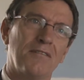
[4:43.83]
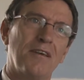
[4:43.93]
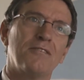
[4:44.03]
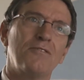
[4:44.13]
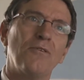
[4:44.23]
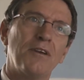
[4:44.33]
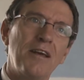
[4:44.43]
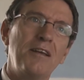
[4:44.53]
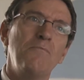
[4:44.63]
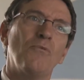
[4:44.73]
it's not
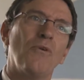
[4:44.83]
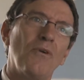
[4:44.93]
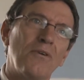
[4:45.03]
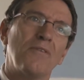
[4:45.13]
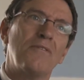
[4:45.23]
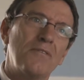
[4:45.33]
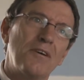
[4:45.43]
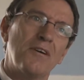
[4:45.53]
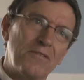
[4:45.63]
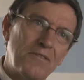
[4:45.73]
anymore
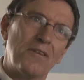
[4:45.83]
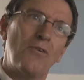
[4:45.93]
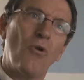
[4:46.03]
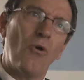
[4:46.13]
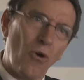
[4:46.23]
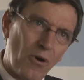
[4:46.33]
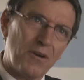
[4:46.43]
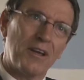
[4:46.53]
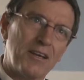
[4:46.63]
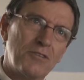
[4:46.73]
the
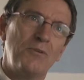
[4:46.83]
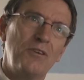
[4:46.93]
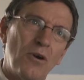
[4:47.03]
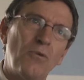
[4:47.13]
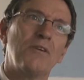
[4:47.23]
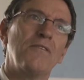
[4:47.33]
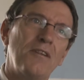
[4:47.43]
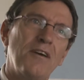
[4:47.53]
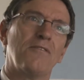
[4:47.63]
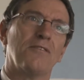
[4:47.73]
law as we know it in the
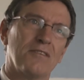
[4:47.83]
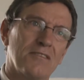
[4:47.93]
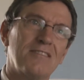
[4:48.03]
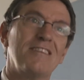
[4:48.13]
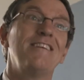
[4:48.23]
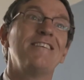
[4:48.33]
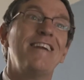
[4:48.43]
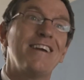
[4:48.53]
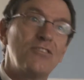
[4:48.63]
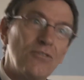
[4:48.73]
Netherlands. It's
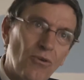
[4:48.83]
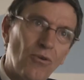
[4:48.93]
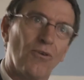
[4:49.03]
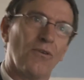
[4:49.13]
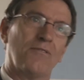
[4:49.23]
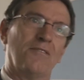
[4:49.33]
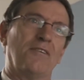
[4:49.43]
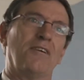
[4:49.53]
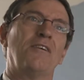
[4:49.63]
international law. Yeah.